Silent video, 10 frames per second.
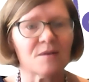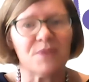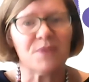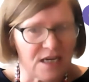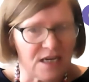
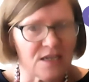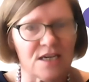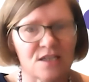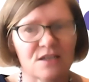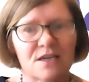In, in,
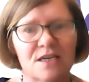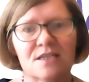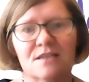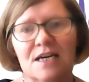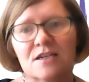into
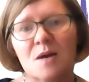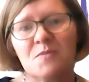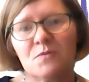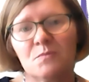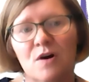into that type
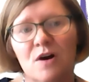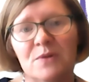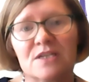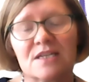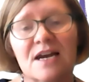of
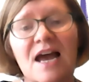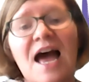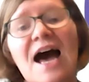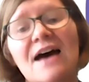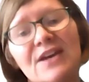employment.
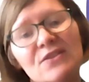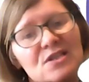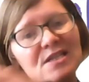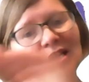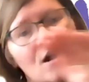And then
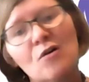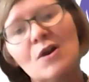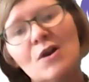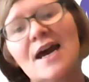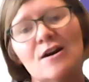there's the whole
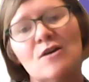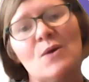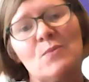layer